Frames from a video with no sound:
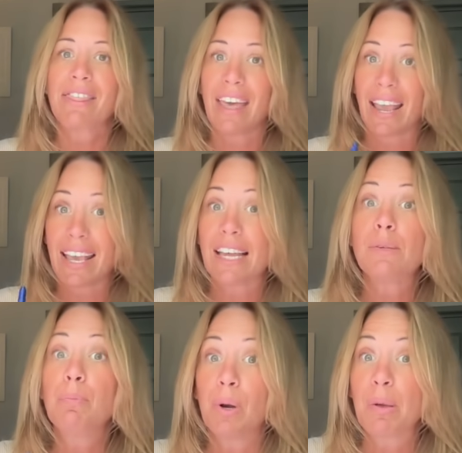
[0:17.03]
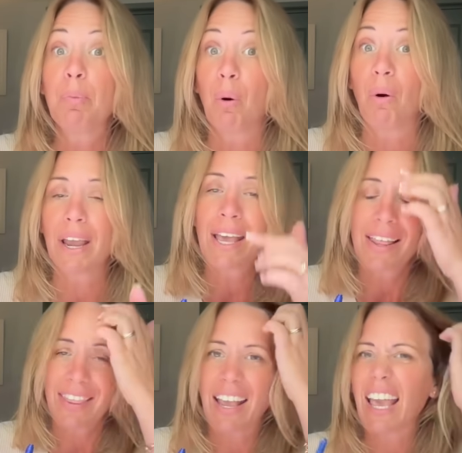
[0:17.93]
then gets bully boy,
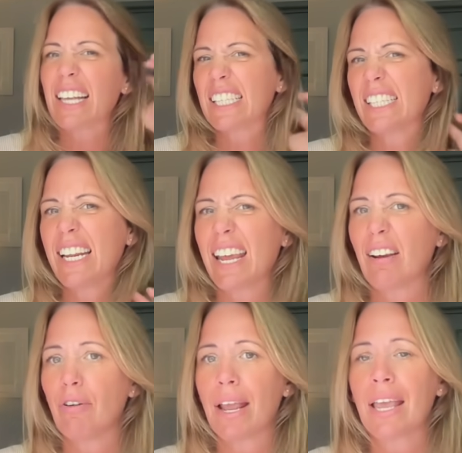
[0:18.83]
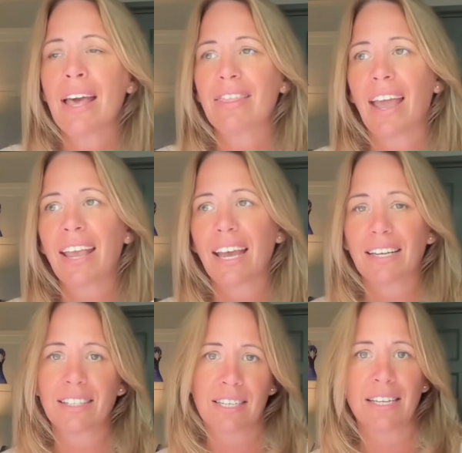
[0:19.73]
then gets sneery, then
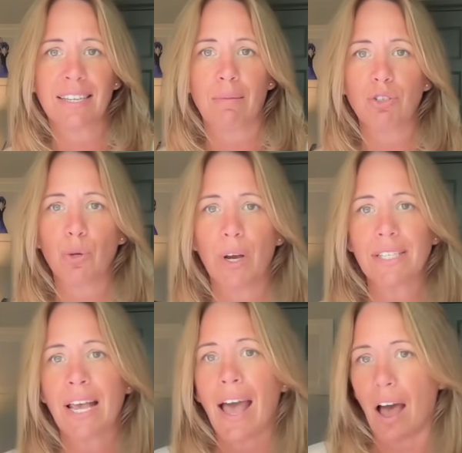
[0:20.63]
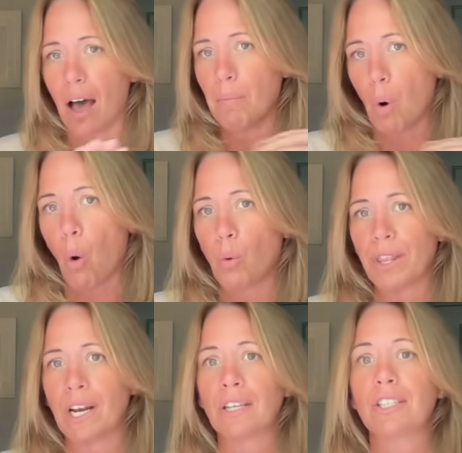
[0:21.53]
gets contemptuous, all
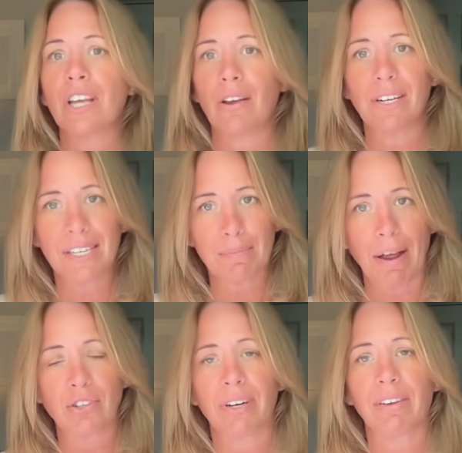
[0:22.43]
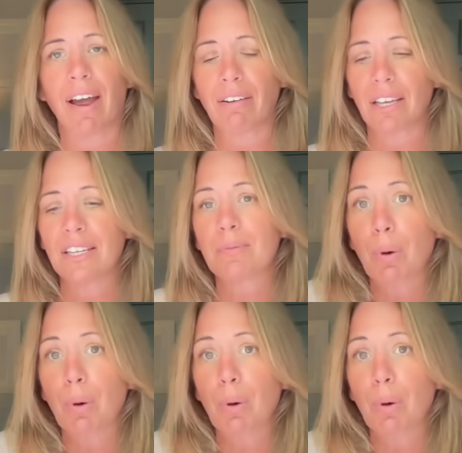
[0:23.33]
with an undertone and a smattering of arrogance.